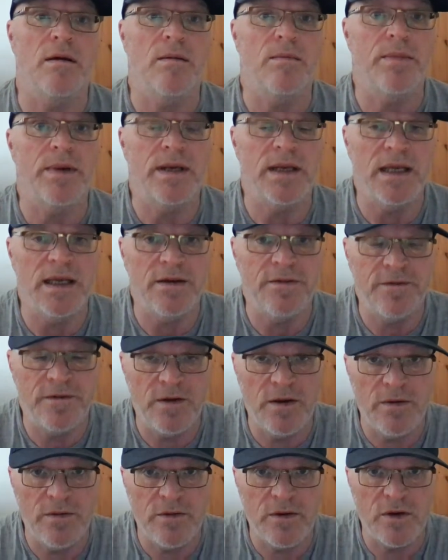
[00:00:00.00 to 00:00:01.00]
But if
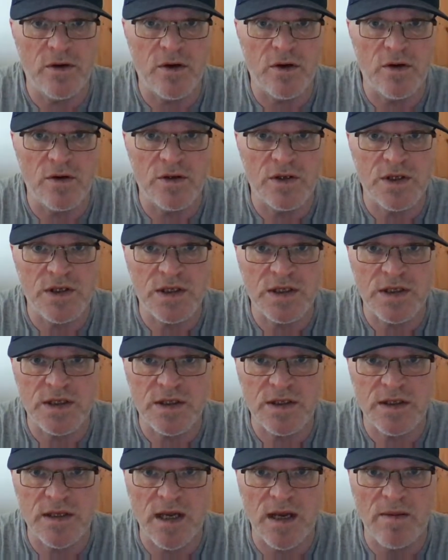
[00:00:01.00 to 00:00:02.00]
you've got
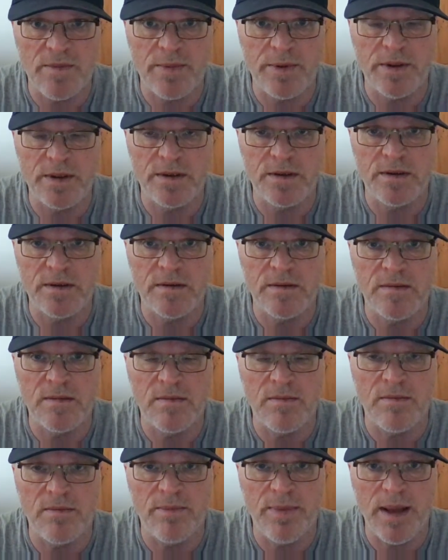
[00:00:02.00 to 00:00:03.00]
stubborn
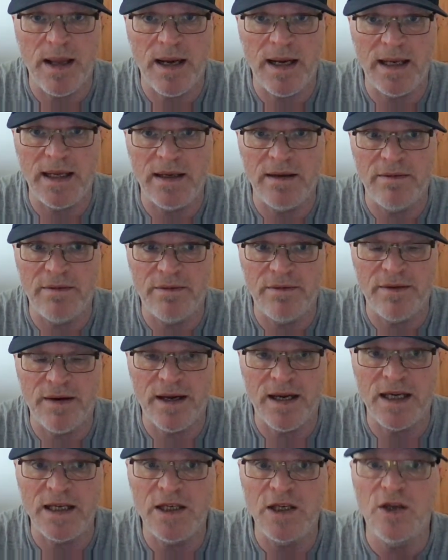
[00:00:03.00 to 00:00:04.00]
belly
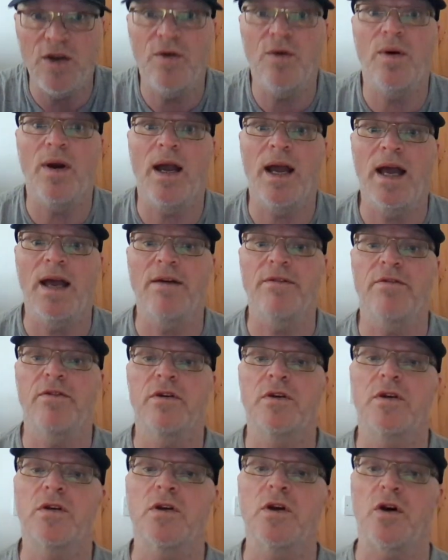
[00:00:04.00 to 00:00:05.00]
fat, you have
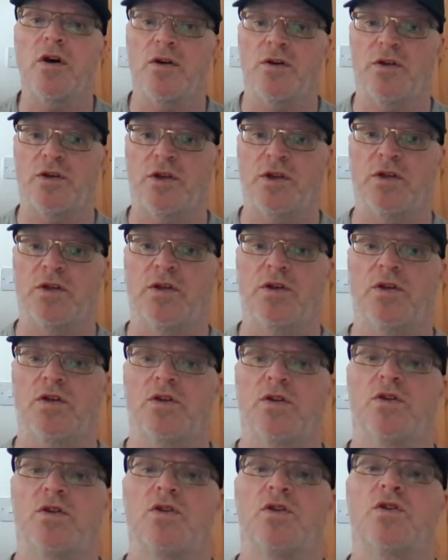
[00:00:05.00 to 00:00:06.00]
got
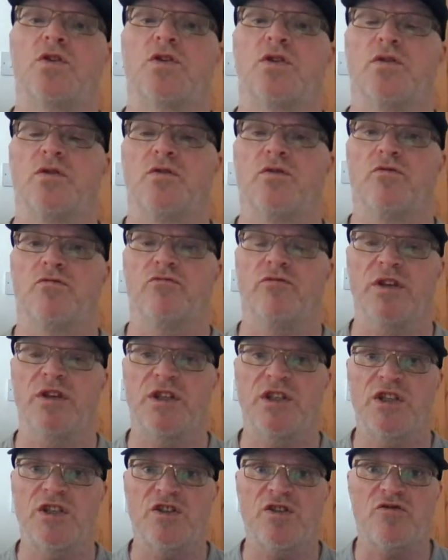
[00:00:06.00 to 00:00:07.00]
to
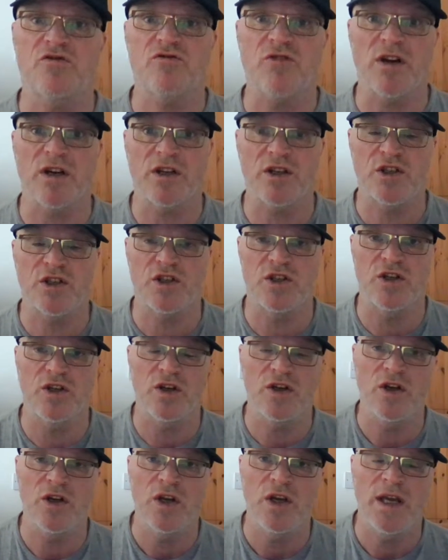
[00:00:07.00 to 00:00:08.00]

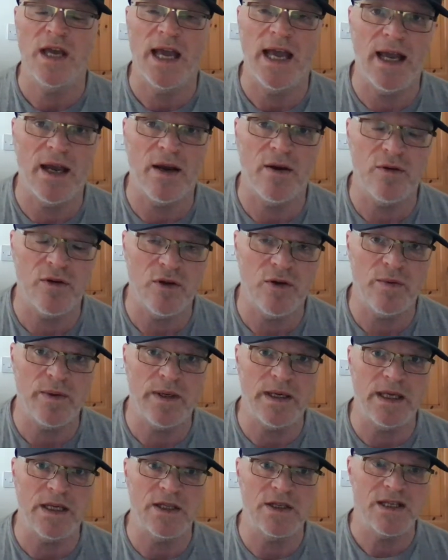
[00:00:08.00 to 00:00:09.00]
restructure how you
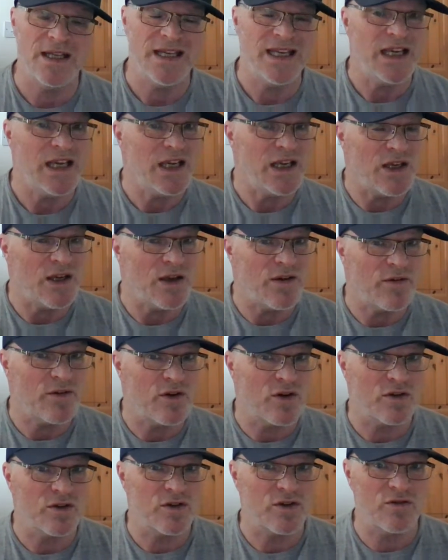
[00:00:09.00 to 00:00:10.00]
eat. You've
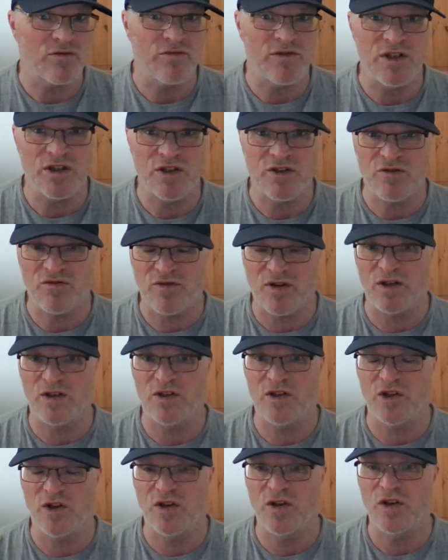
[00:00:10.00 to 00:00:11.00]
got to
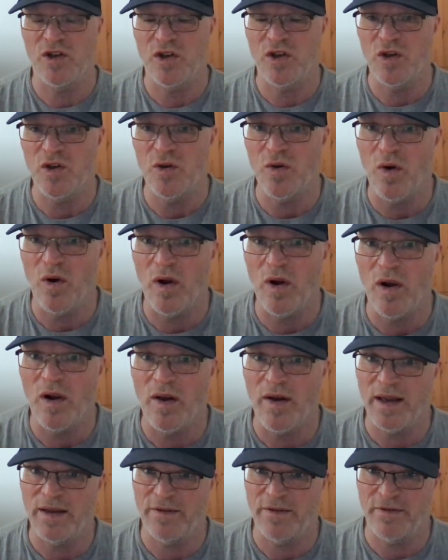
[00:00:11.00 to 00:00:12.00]
restructure your
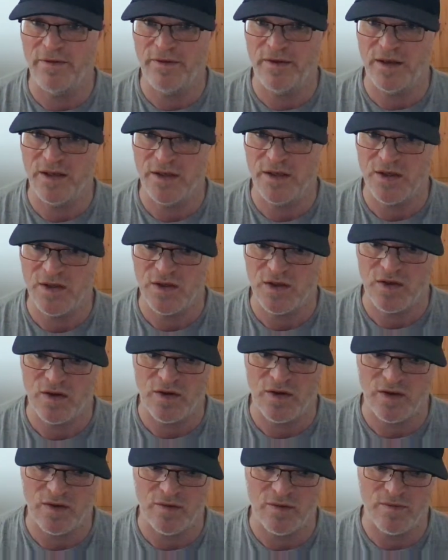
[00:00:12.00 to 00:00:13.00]

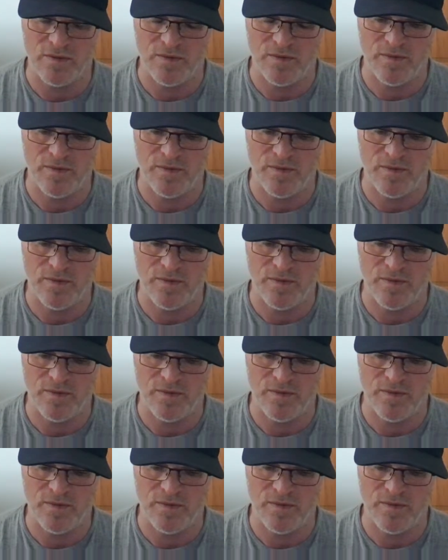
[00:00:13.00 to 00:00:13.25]
lifestyle.